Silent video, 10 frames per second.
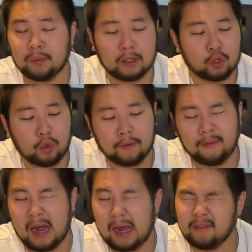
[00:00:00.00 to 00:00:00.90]
It's
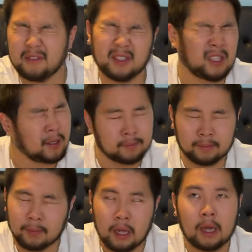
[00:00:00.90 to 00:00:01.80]
25
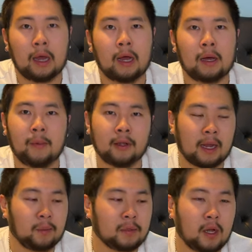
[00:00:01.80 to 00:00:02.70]
something on
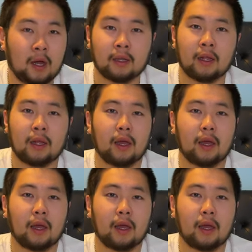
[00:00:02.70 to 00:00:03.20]
Amazon.